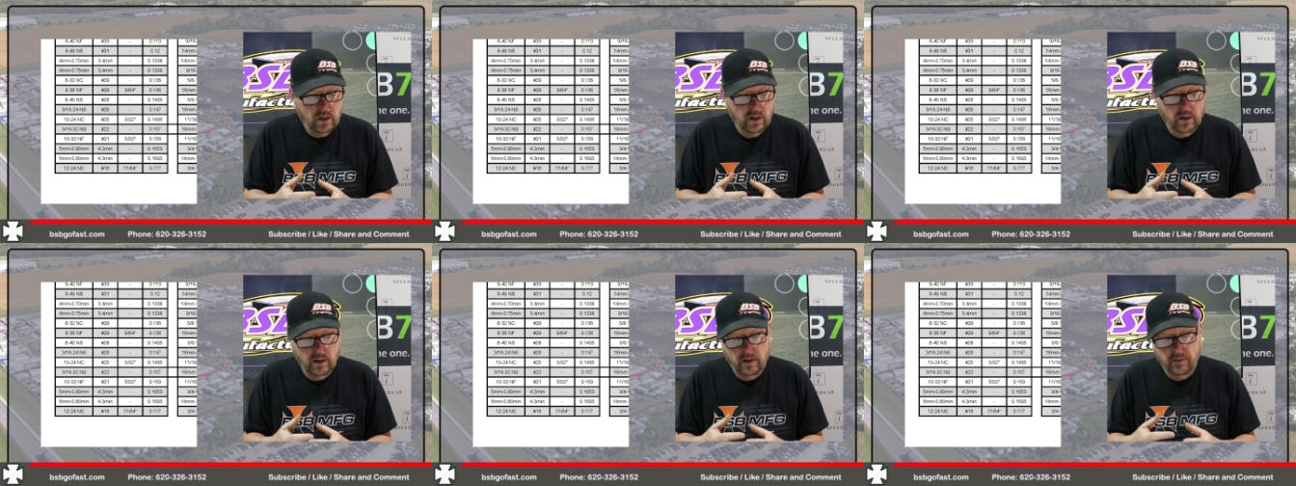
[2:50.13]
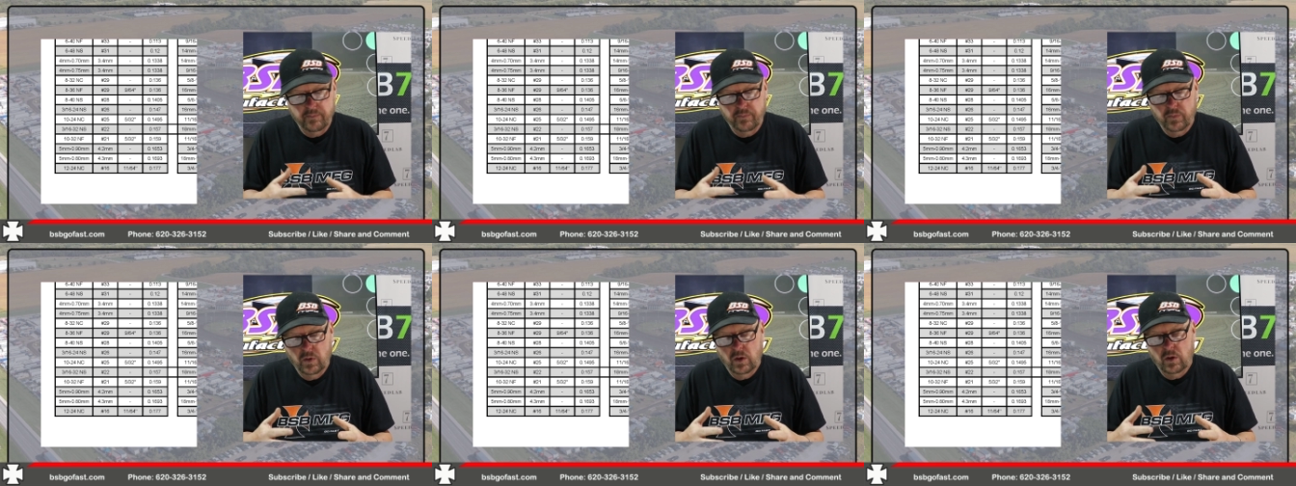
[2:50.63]

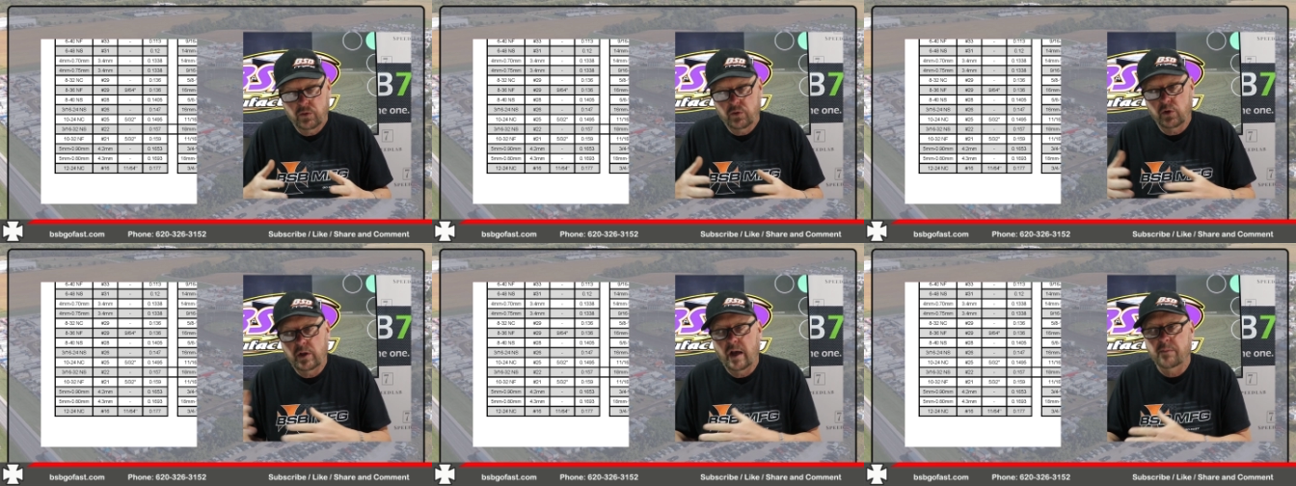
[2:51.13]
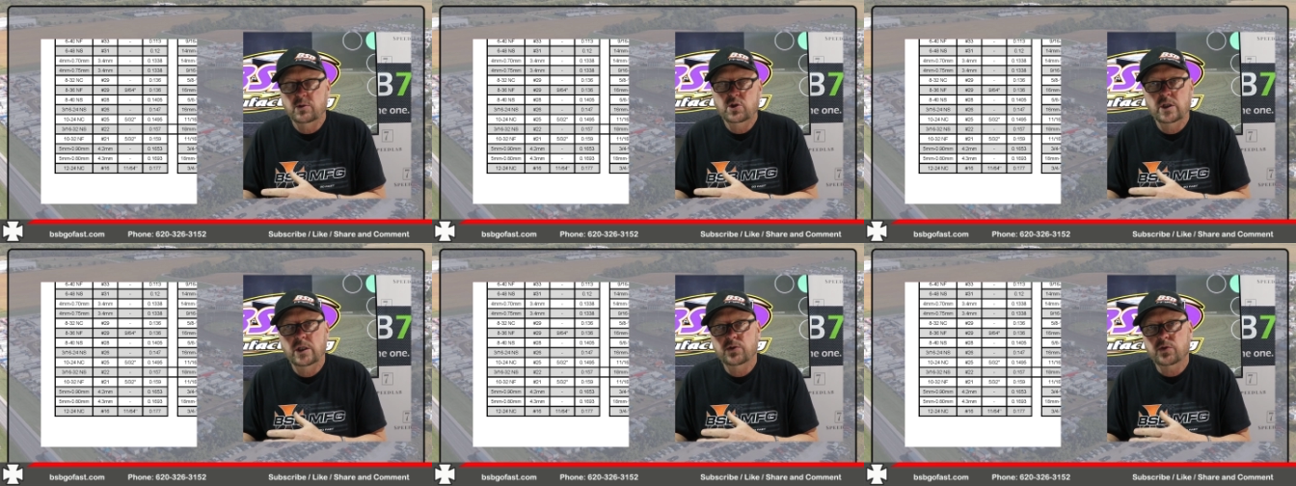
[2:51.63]
Um, so you have
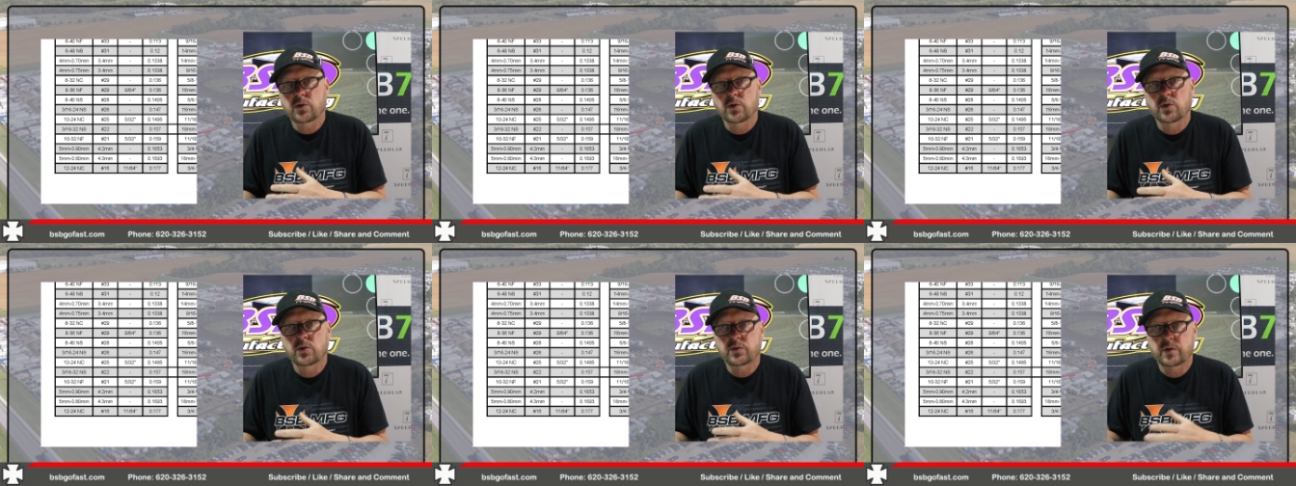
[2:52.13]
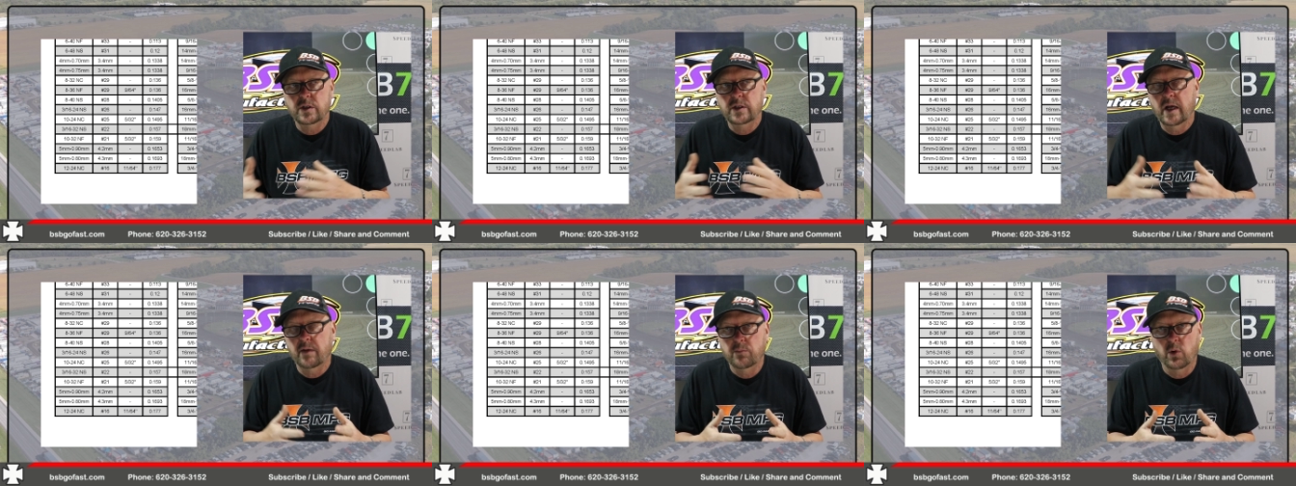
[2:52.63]
machine screws, then
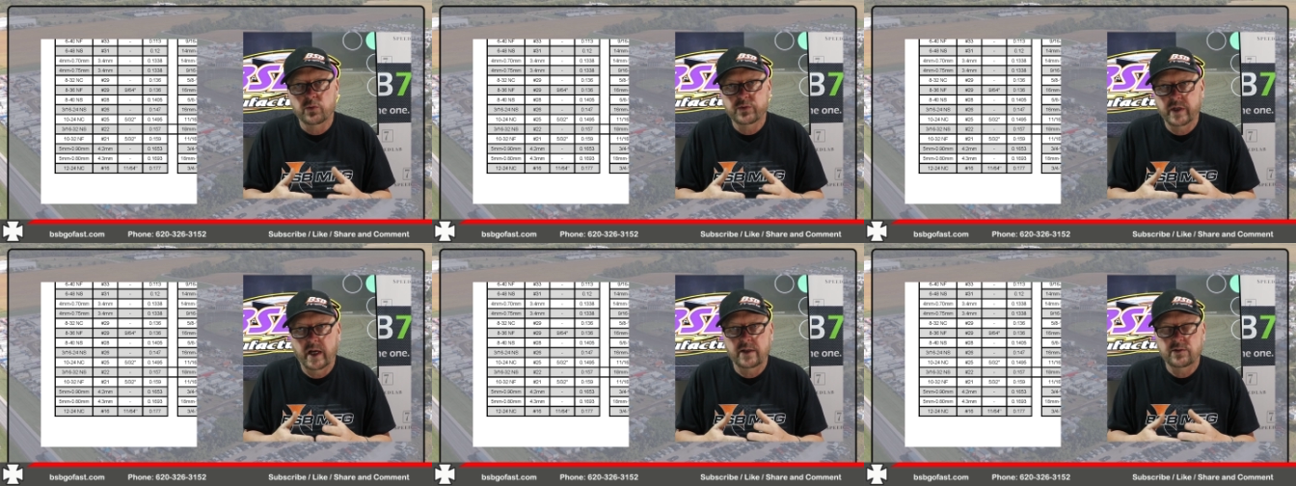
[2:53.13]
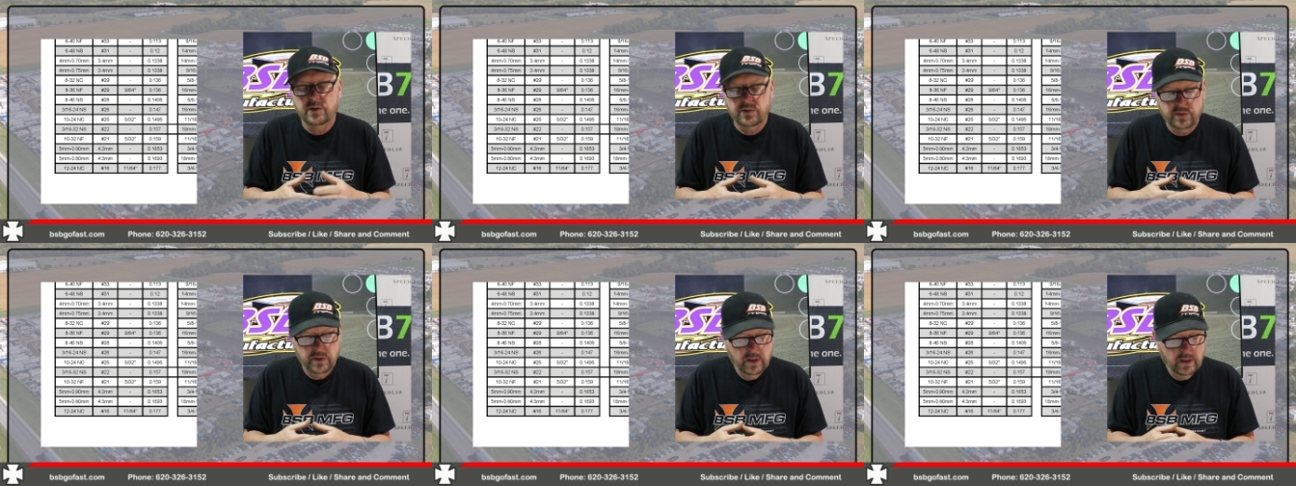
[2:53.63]
you have bolt
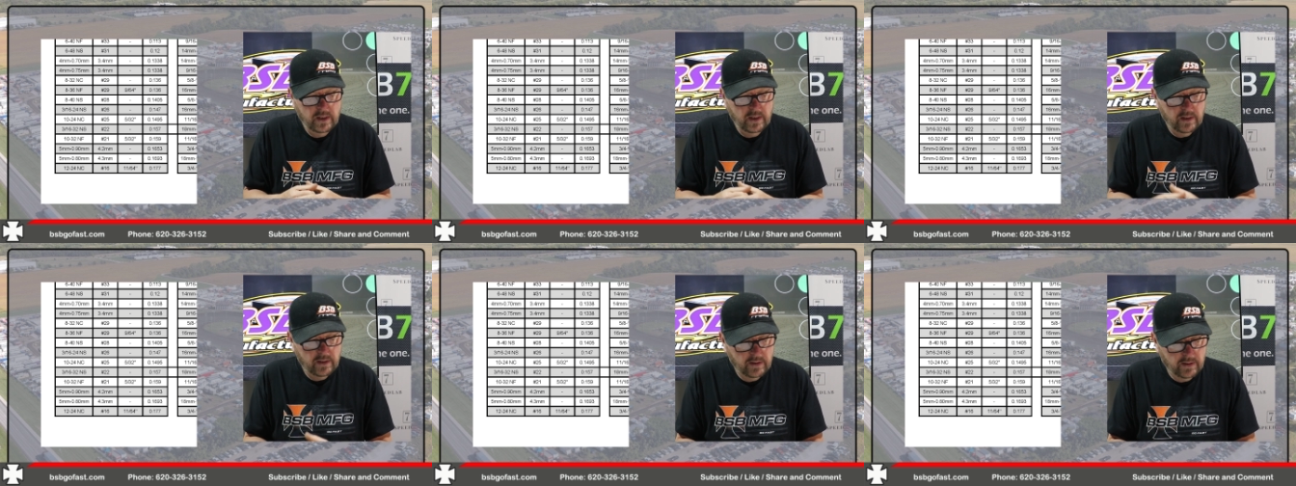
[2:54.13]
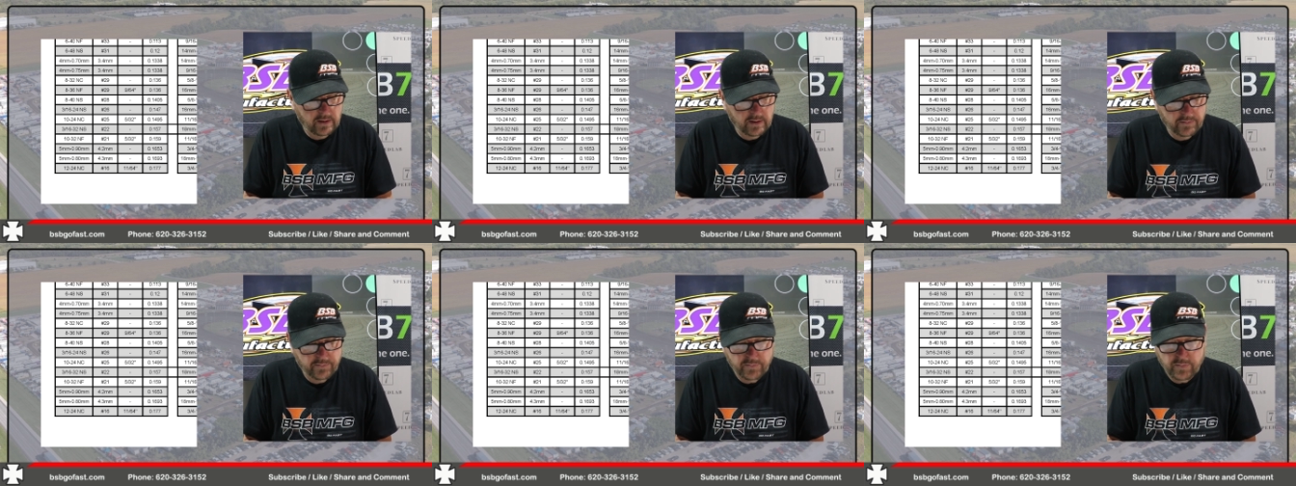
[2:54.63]
sizes,
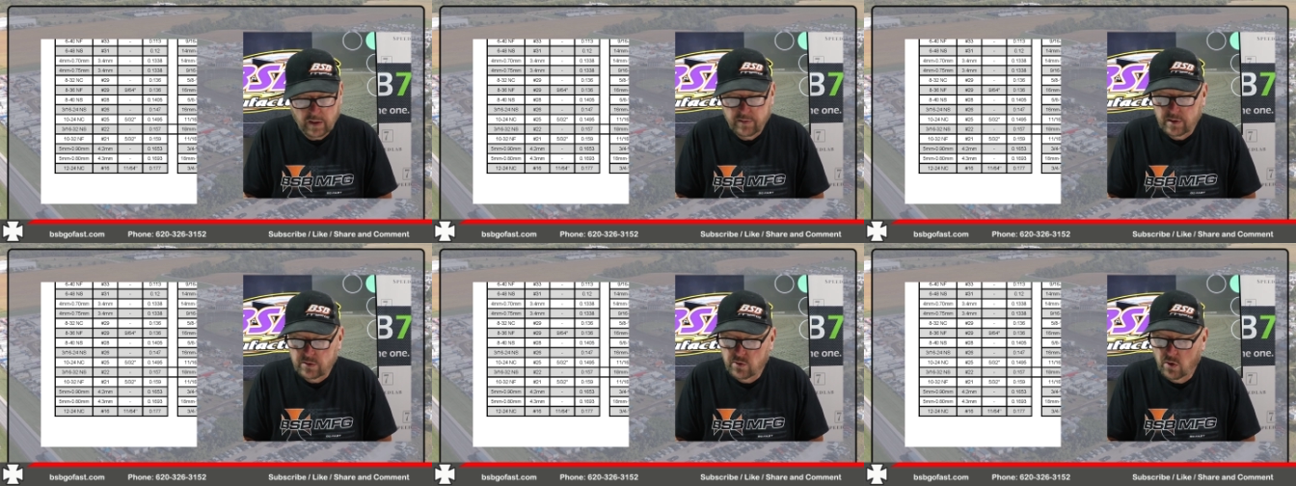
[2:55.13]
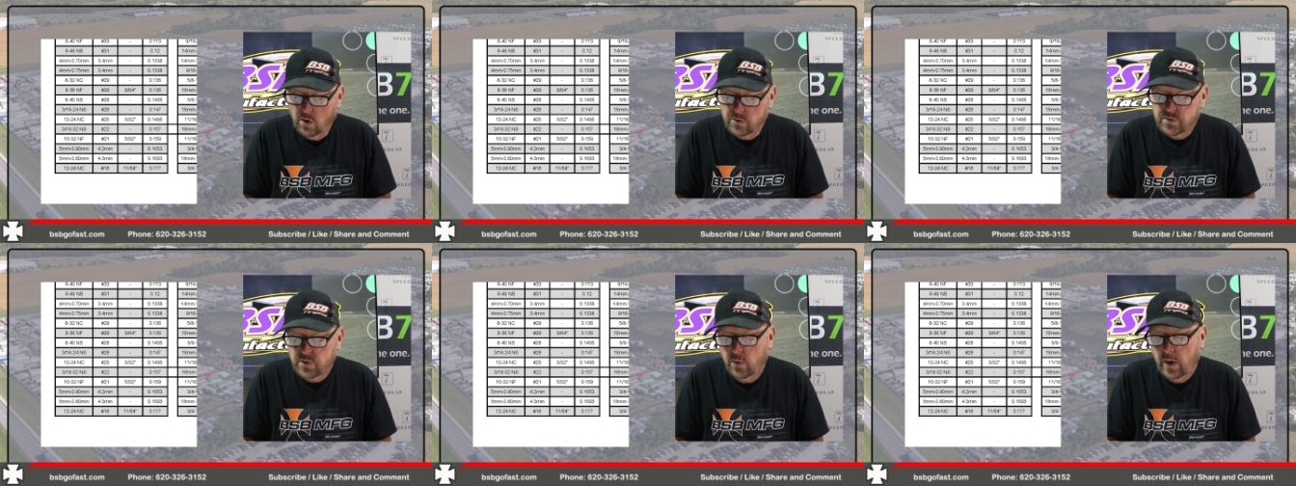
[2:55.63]
um, and then you
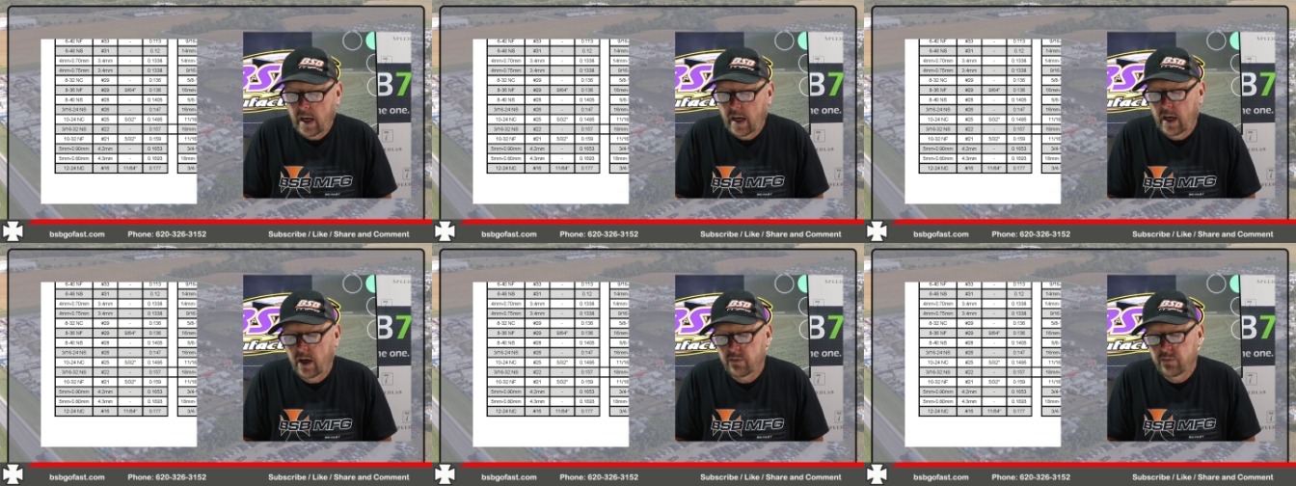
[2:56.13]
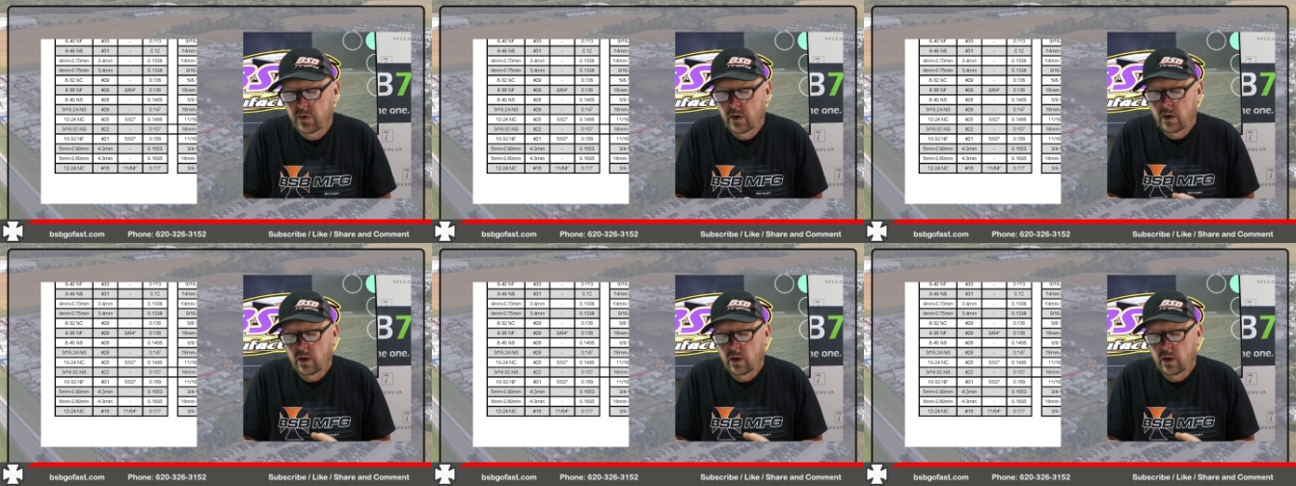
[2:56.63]
also have